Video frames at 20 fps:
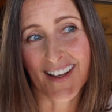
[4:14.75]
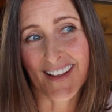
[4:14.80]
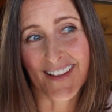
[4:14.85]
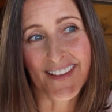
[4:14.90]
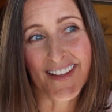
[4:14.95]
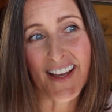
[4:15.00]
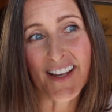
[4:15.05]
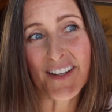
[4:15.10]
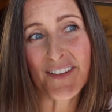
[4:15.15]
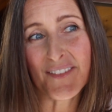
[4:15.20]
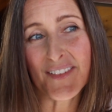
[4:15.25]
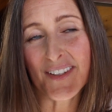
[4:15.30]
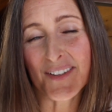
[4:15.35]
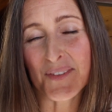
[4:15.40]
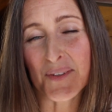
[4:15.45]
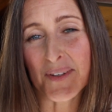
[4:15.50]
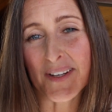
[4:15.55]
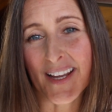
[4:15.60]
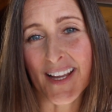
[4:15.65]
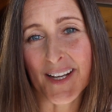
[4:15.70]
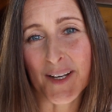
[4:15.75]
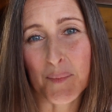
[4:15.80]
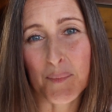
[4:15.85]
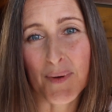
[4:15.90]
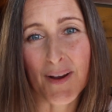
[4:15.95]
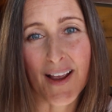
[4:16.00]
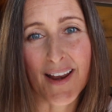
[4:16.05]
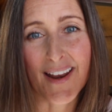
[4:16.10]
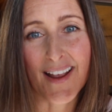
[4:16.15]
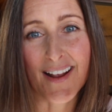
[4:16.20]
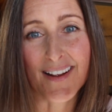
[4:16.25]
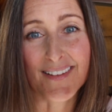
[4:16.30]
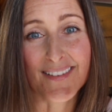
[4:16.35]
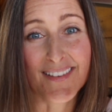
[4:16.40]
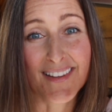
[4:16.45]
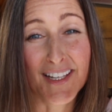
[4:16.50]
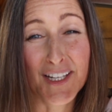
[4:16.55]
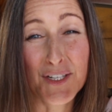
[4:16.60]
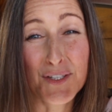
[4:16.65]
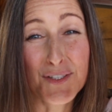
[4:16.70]
a lot of these organic
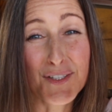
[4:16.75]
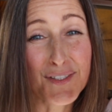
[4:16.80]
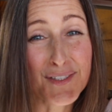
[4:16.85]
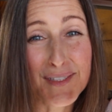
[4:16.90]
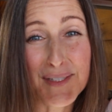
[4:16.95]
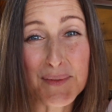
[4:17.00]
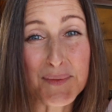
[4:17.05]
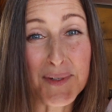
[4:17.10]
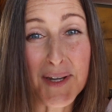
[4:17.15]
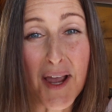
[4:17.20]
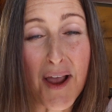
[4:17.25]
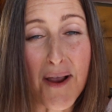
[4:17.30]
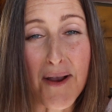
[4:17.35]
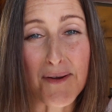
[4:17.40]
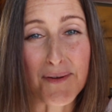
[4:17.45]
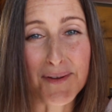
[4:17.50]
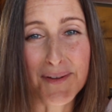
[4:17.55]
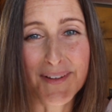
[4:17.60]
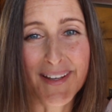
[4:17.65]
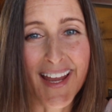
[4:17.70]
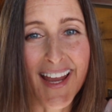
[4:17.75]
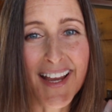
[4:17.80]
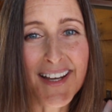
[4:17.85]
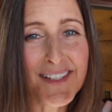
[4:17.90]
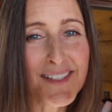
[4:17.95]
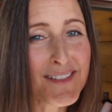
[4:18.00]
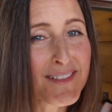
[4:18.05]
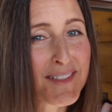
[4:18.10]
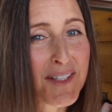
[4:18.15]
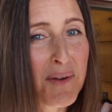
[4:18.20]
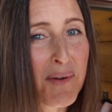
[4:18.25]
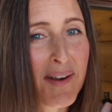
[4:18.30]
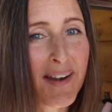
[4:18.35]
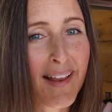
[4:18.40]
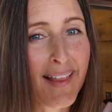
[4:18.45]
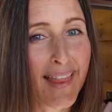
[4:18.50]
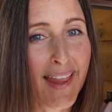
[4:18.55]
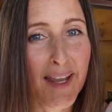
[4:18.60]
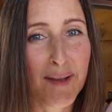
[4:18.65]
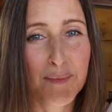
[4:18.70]
products, you just don't know. You can't just go on
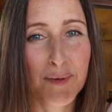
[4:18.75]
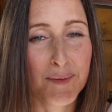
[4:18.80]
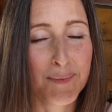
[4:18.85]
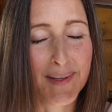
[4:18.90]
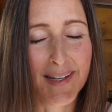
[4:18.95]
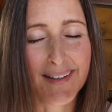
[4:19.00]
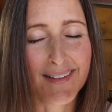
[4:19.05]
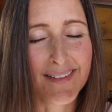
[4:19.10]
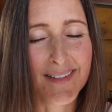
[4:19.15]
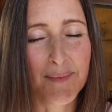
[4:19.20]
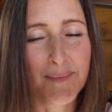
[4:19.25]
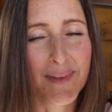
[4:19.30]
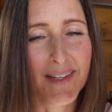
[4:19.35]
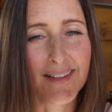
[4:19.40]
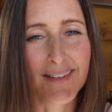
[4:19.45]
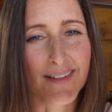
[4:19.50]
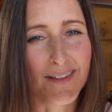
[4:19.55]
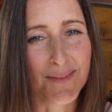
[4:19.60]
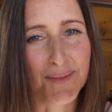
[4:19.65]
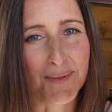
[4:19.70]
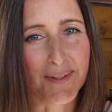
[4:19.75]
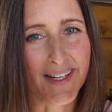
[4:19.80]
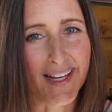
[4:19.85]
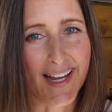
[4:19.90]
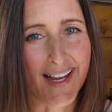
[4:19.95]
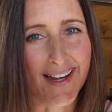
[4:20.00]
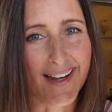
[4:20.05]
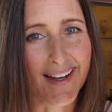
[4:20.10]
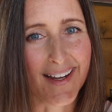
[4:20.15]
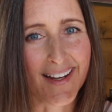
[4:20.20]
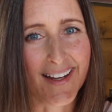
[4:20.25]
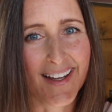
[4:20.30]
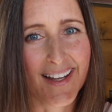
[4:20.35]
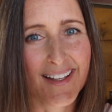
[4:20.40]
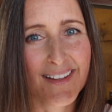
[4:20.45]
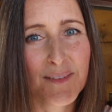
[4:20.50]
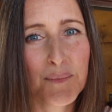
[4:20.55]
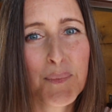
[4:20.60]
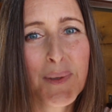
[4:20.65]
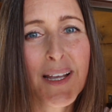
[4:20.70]
a label because something says organic.
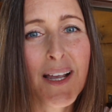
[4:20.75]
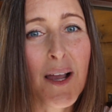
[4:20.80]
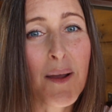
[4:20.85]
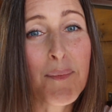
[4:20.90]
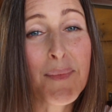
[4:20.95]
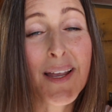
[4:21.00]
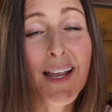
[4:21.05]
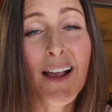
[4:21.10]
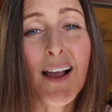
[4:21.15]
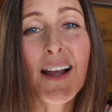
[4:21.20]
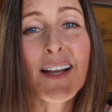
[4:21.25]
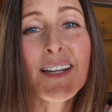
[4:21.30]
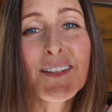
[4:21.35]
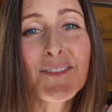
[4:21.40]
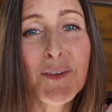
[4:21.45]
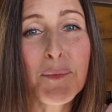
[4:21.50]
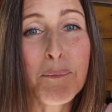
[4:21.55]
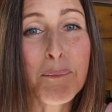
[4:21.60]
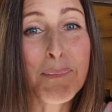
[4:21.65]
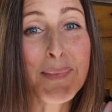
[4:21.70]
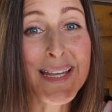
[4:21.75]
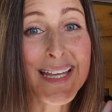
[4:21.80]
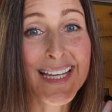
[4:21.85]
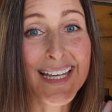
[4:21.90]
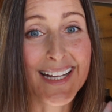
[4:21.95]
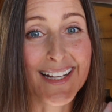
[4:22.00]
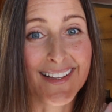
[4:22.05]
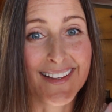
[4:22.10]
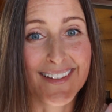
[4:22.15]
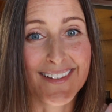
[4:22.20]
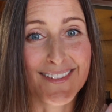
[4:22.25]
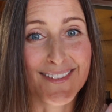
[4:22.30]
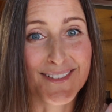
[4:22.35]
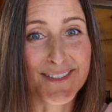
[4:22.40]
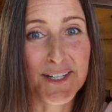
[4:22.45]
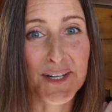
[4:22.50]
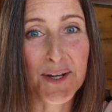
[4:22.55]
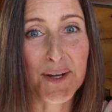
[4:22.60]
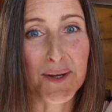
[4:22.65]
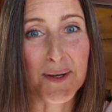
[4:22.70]
It's becoming kind of a meaningless
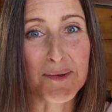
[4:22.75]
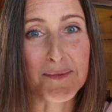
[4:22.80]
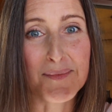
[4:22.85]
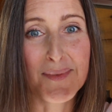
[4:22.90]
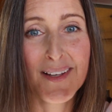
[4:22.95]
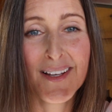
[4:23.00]
term.